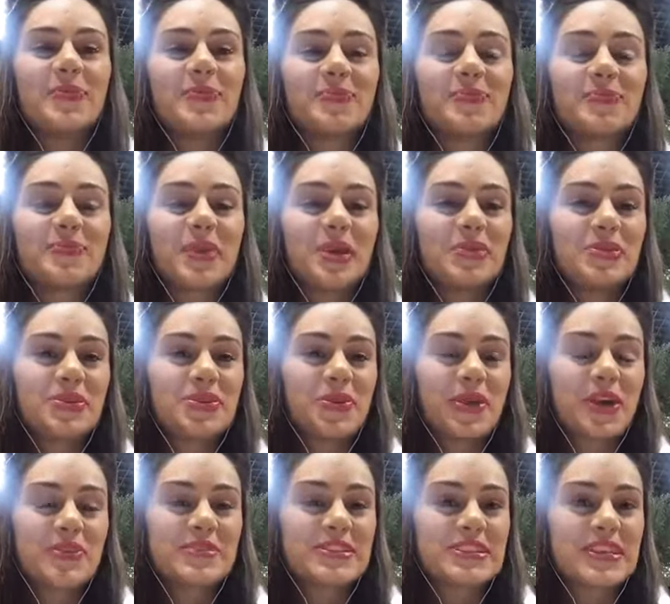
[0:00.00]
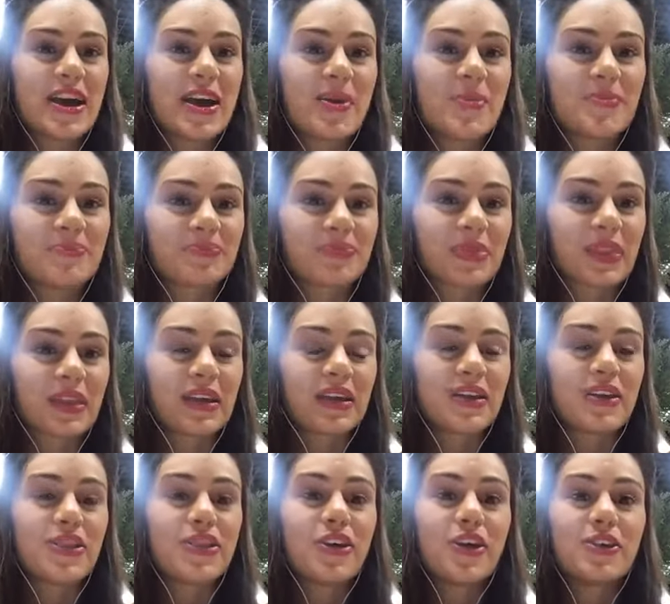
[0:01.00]
maybe you have some
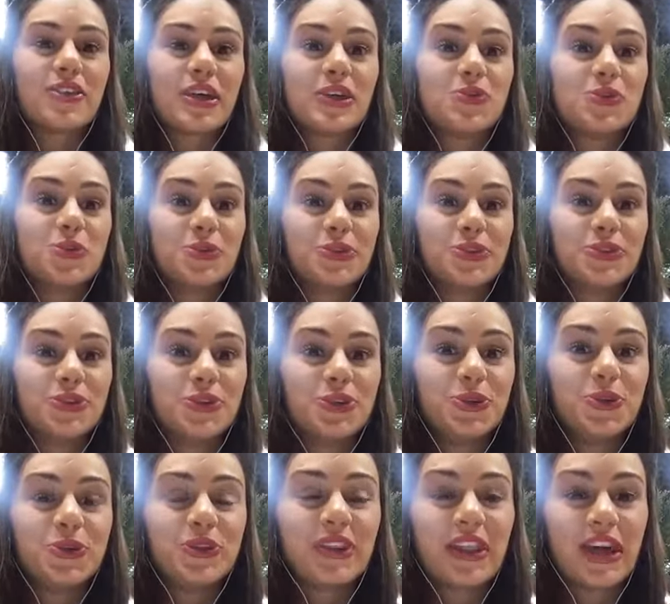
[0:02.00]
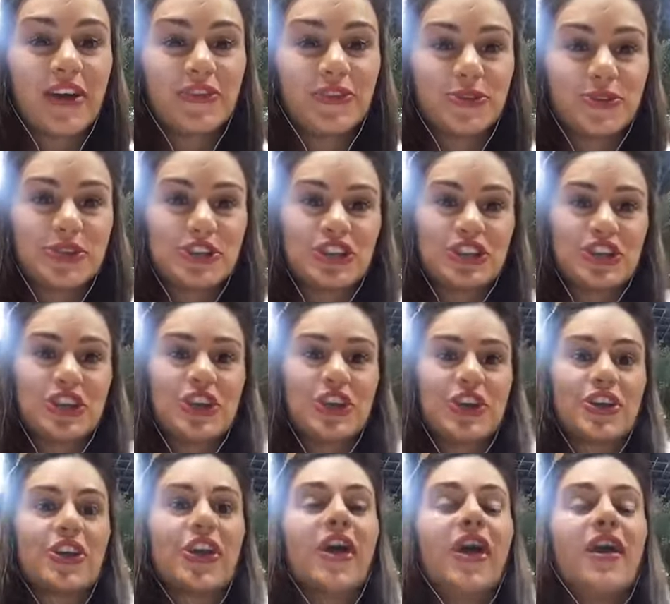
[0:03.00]
thought that you would love to
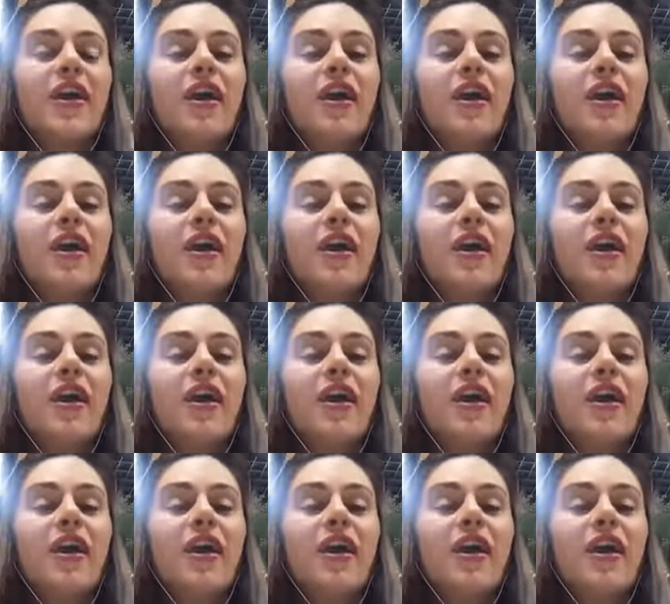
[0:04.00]
share,